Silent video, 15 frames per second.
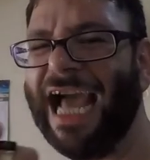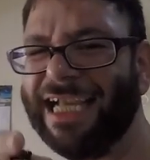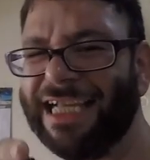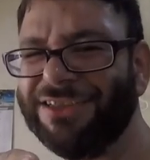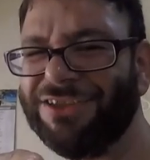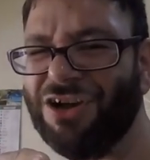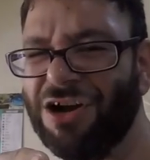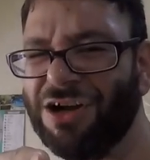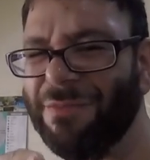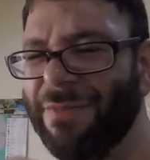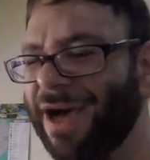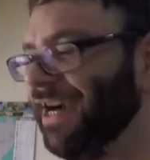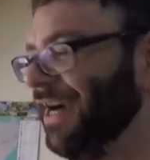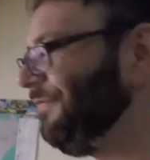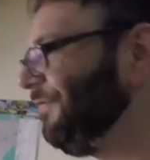I can talk
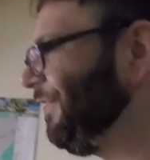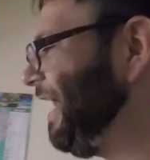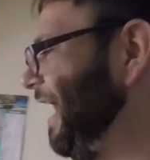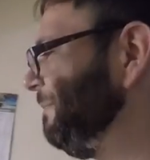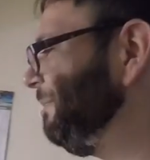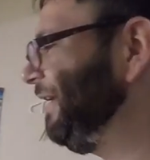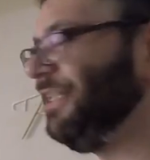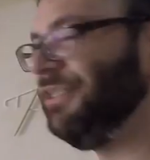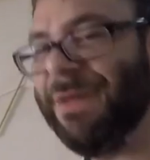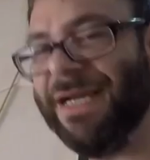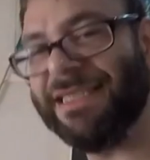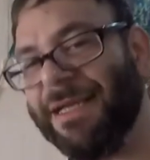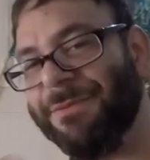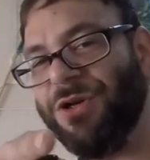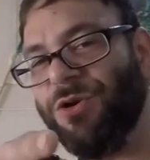about it. I forgot because by
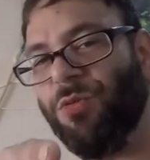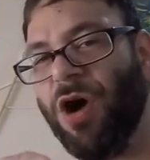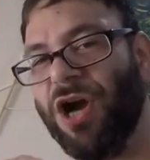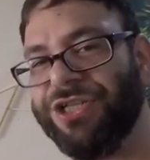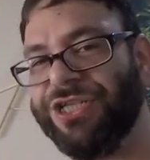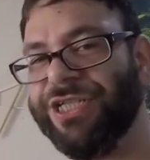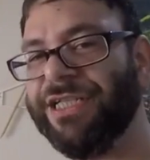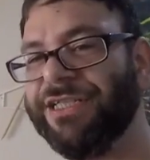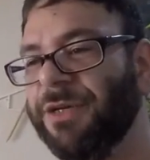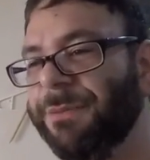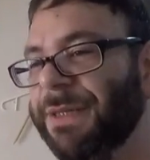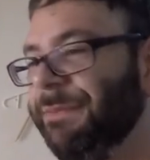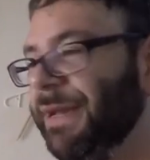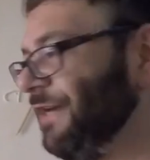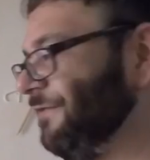the time you're watching this, I'll
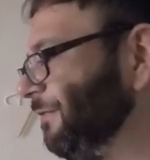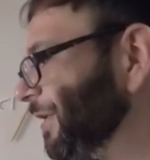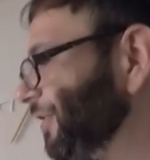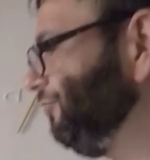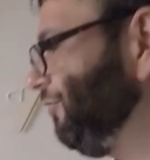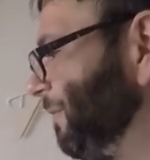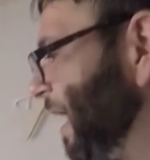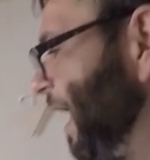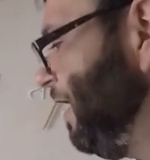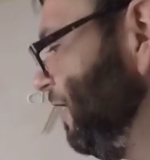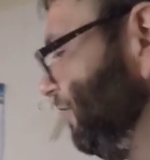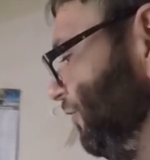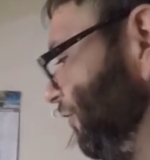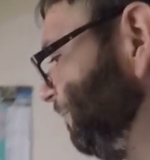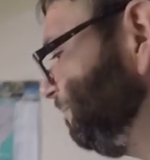be back from my trip.
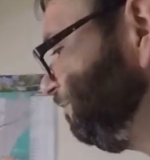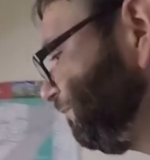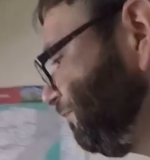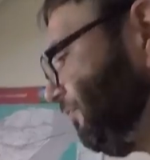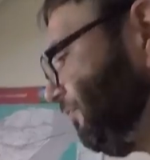So,